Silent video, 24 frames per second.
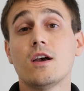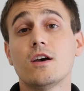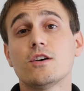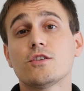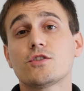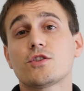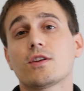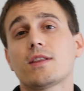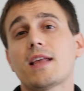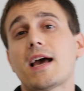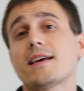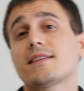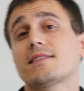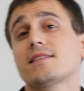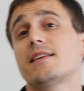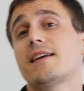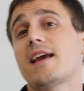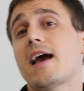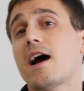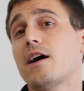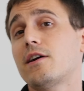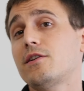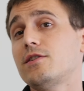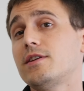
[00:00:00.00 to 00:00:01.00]
So lastly,
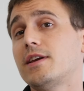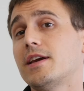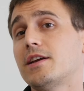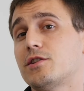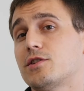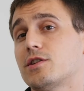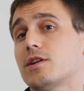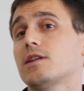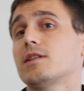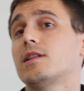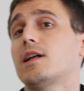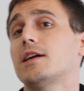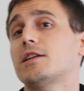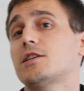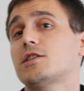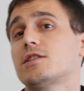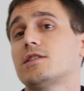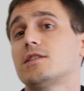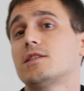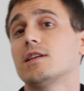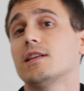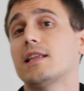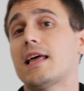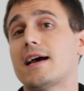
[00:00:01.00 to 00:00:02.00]
how do you get your
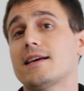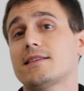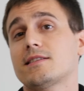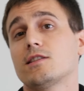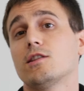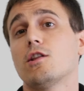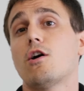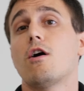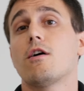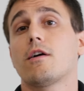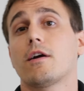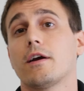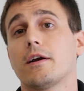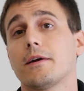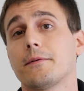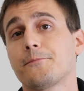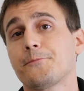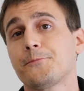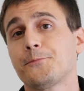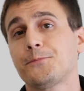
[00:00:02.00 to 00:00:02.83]
clutch to last longer?